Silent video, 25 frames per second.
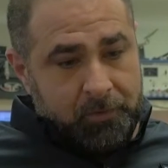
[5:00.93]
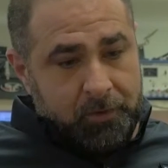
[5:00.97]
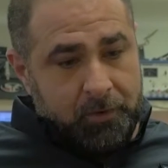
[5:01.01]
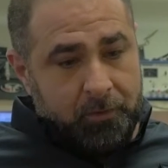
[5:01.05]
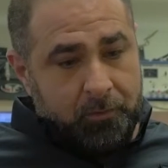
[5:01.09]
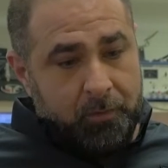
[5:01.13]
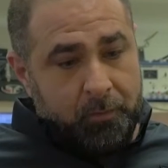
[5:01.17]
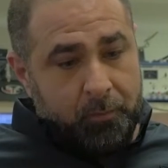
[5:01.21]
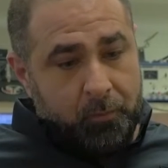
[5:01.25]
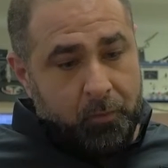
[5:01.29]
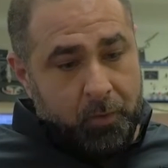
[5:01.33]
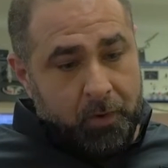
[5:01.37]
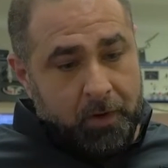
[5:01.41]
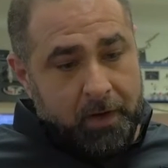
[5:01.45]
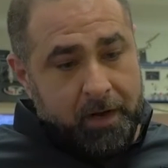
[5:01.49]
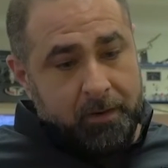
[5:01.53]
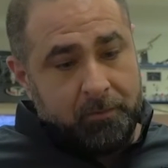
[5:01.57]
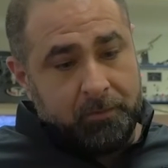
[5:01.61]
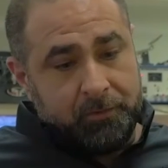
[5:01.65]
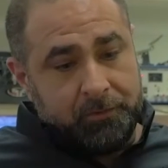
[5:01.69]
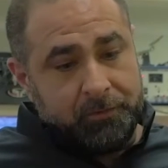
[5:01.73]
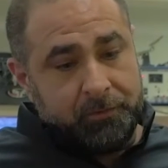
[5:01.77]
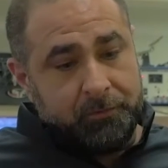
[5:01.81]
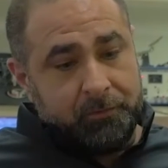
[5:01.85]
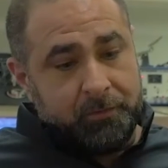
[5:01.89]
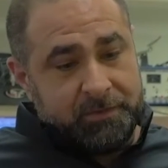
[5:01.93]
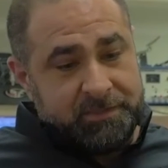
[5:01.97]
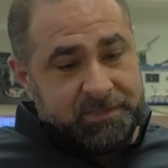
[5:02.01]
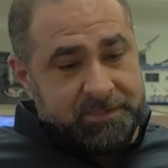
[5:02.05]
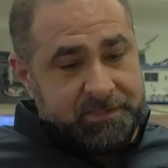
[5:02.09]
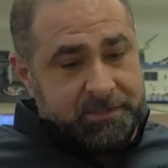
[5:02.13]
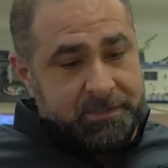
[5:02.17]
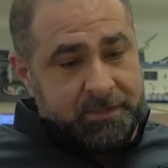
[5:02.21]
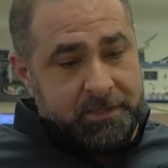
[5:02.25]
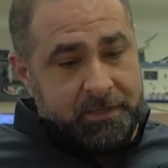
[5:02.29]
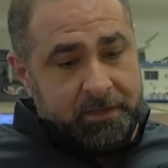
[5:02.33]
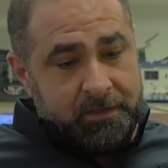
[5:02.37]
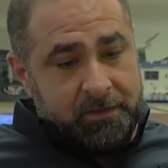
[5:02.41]
You're, we're able to
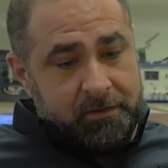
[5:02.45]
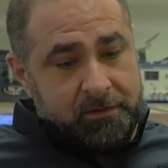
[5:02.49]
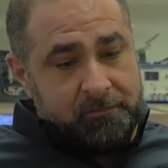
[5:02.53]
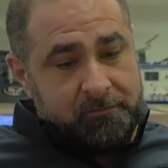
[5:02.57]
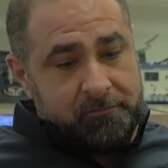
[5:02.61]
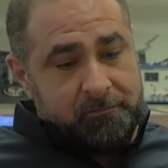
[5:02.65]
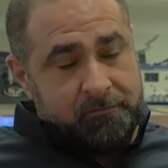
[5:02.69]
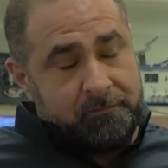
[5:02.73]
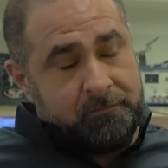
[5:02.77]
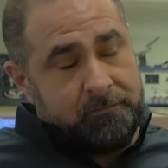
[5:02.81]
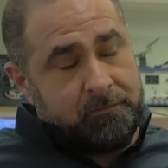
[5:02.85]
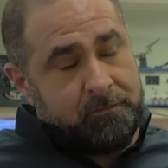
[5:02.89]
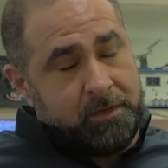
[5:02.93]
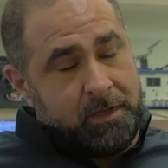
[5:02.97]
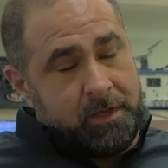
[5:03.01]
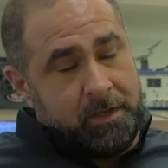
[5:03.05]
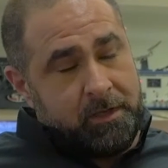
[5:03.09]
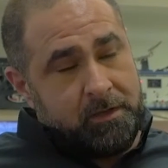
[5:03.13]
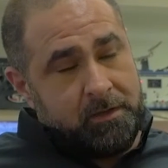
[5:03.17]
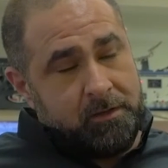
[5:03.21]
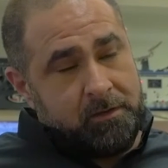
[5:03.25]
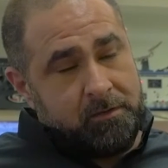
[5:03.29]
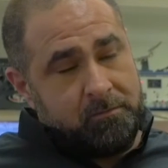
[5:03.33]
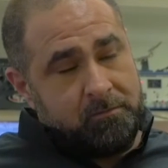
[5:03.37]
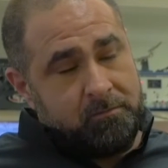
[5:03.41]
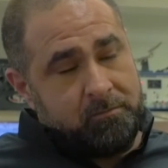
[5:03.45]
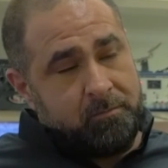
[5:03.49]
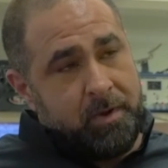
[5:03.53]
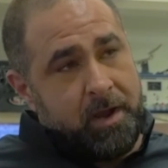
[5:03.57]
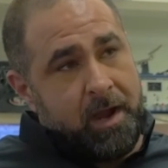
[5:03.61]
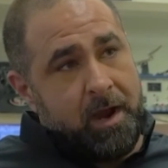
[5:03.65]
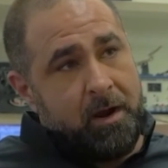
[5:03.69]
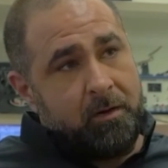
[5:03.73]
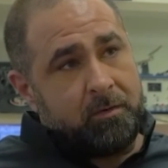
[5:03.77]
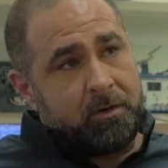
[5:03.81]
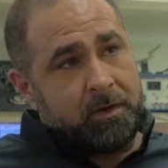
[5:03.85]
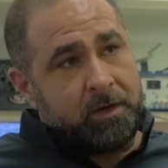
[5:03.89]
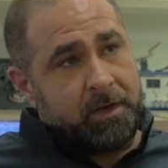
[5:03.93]
achieve a
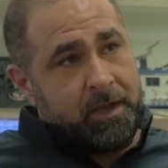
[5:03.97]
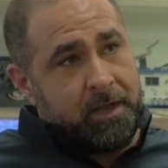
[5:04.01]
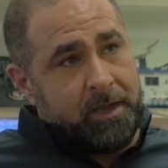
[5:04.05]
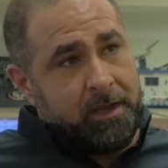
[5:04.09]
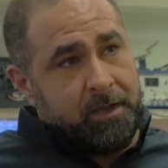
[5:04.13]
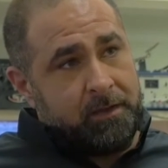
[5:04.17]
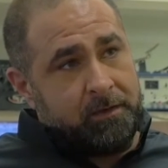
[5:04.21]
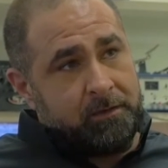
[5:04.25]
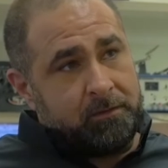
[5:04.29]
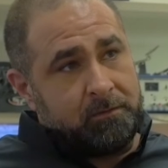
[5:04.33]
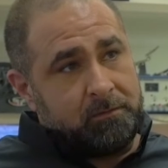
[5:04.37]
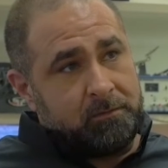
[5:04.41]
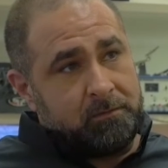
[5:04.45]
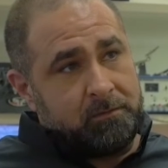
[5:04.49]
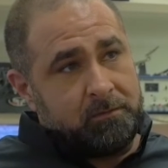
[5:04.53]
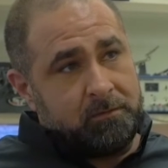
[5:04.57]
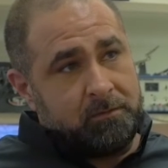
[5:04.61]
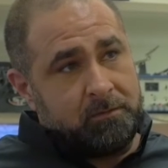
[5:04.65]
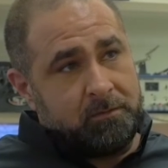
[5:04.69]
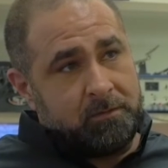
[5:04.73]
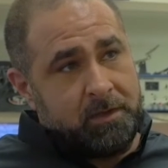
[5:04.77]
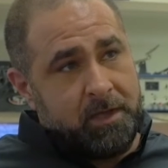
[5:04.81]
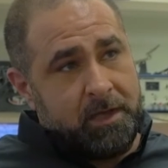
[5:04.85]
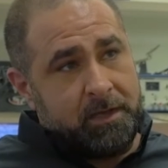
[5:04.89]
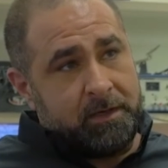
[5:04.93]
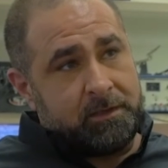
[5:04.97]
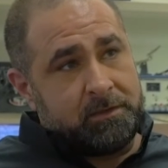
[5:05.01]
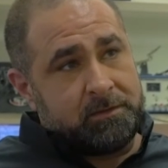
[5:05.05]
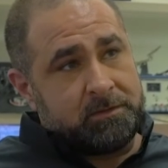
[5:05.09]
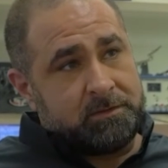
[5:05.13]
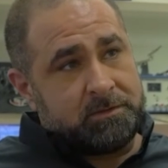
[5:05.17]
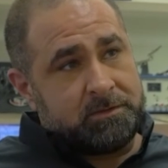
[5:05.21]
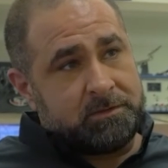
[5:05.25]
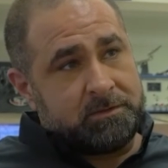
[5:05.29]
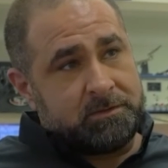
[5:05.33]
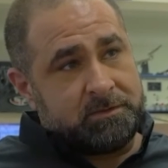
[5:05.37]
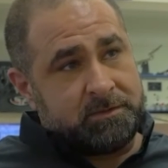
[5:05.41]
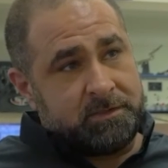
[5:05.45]
power gain that
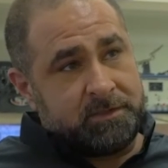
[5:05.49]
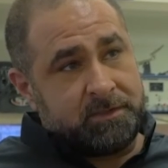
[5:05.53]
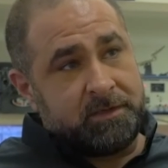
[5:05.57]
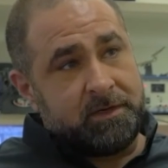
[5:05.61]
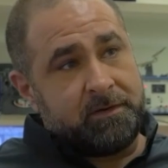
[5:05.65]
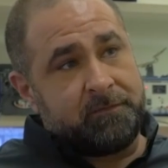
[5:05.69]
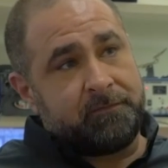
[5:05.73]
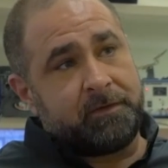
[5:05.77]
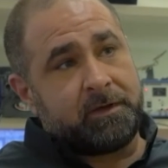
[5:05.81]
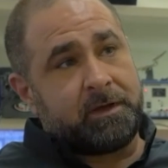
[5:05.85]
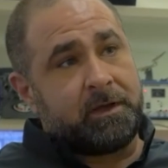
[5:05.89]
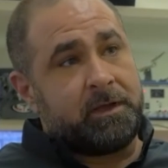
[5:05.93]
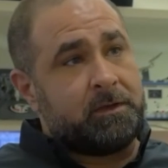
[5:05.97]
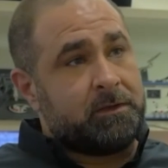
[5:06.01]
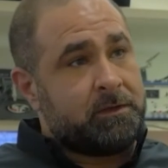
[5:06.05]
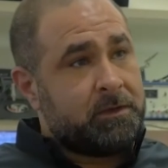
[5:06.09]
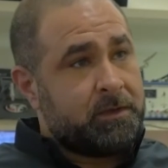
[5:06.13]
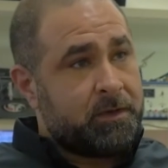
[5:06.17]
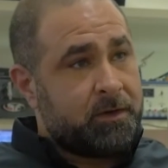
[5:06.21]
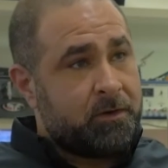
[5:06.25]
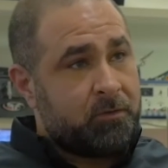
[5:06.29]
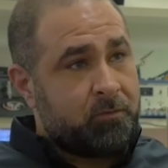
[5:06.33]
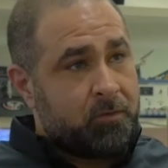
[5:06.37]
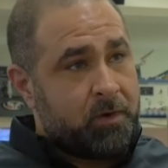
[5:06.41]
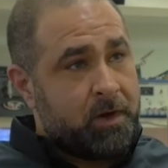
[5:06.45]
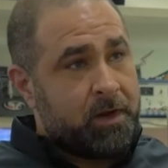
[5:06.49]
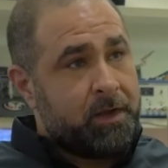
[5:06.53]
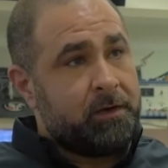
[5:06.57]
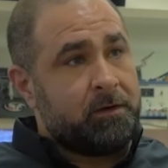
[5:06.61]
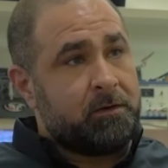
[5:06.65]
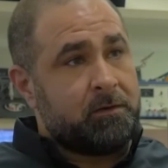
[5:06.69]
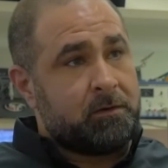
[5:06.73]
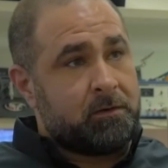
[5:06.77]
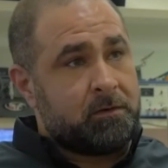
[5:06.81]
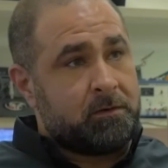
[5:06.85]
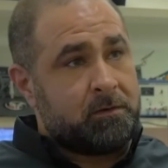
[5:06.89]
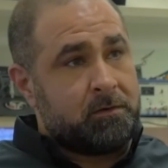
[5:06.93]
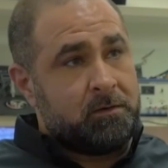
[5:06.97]
is significantly
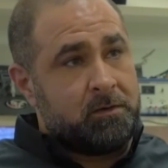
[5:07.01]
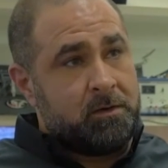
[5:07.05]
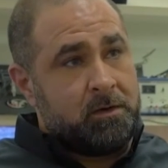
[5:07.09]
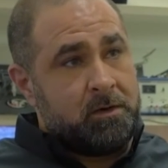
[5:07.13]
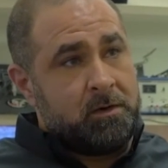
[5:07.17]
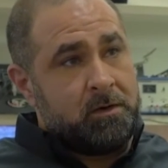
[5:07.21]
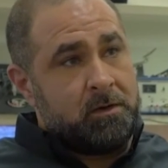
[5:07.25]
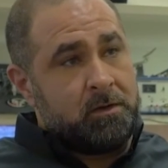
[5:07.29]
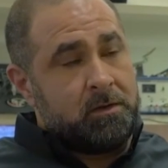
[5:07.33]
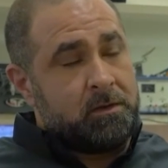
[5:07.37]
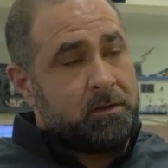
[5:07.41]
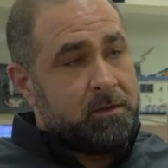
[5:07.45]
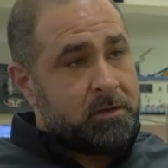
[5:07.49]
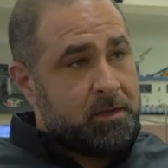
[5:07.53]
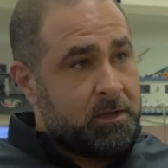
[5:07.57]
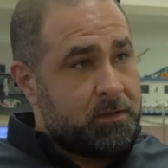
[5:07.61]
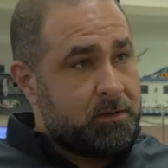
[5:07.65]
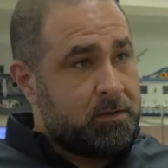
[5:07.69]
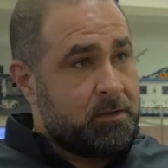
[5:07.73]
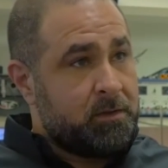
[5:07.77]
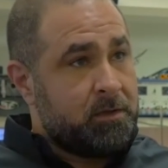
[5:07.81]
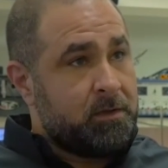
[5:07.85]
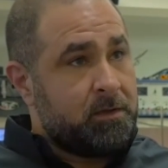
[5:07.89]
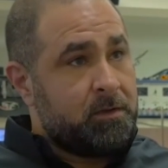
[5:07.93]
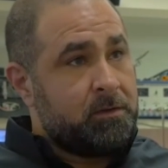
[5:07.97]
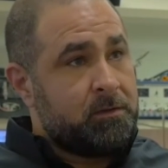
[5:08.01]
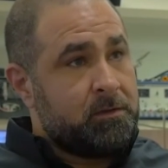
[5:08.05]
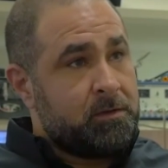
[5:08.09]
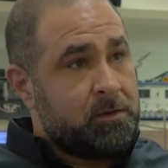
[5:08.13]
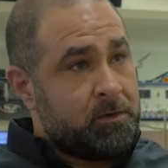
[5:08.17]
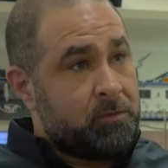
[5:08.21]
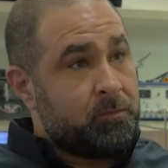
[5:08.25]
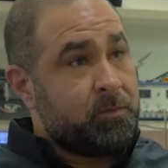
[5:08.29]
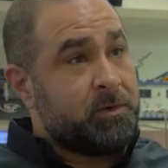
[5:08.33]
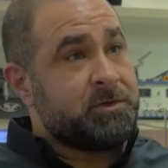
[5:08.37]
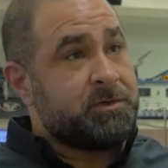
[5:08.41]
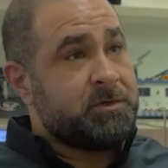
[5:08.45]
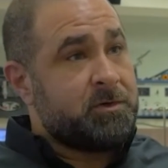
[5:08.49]
greater than the, the
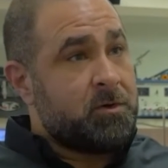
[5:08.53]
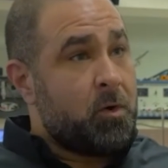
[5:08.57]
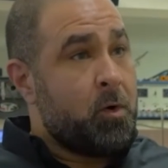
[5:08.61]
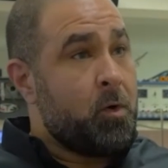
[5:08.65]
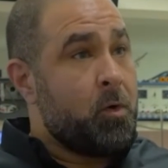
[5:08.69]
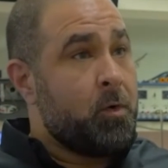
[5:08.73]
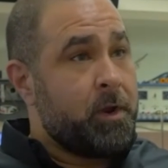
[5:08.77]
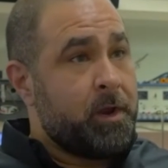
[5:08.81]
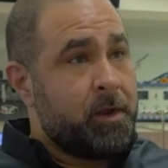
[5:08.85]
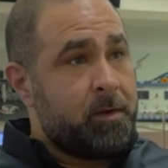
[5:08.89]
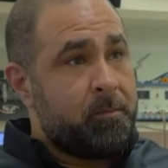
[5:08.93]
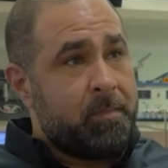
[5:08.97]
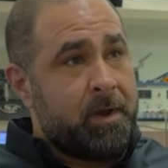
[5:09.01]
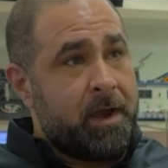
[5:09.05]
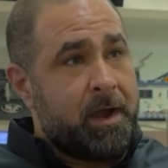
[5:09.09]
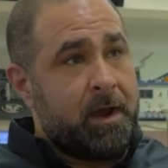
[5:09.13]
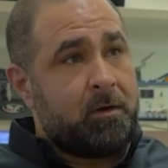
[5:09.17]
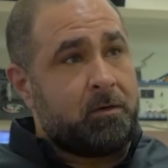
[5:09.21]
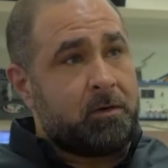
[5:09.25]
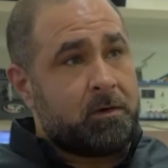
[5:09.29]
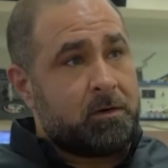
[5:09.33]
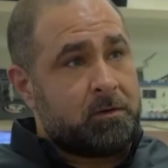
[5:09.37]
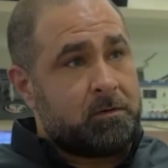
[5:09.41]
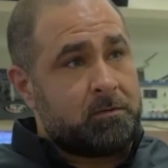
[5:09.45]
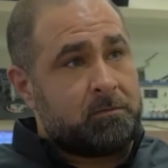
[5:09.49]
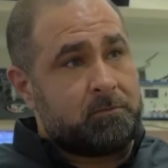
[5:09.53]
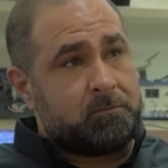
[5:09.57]
original O E M power.